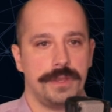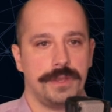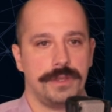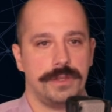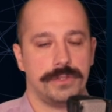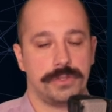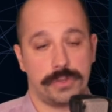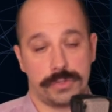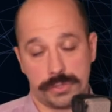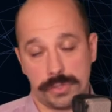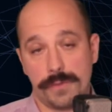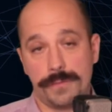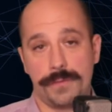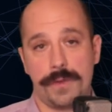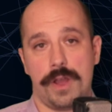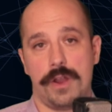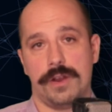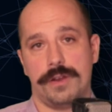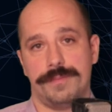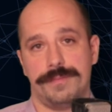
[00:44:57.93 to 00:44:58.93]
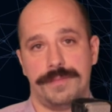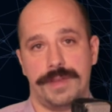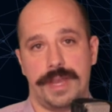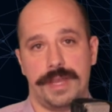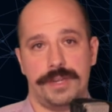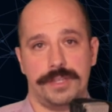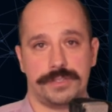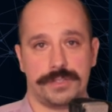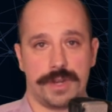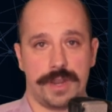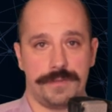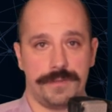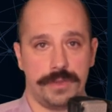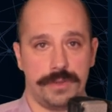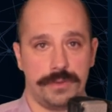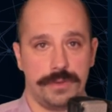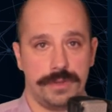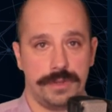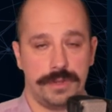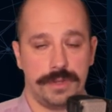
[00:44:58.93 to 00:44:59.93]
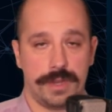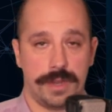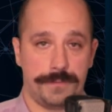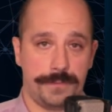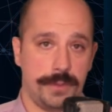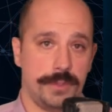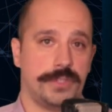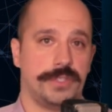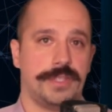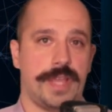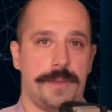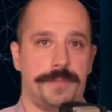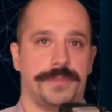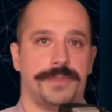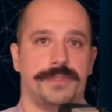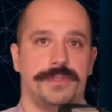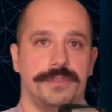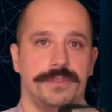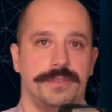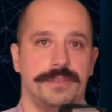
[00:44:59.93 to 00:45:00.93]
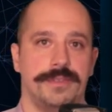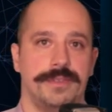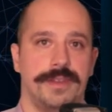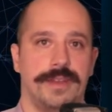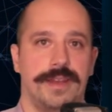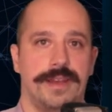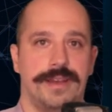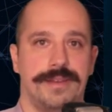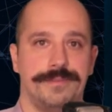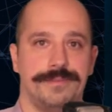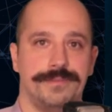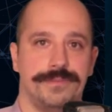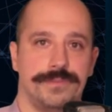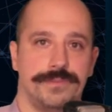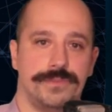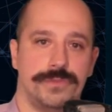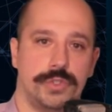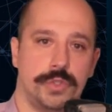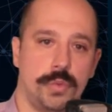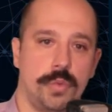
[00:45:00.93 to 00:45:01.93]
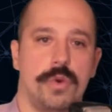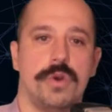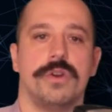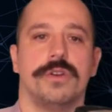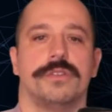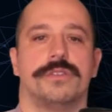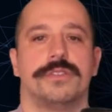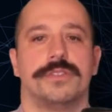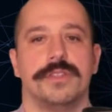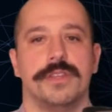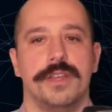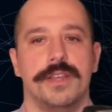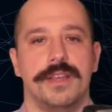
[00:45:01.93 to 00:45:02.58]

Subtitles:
So far, I describe you a few steps towards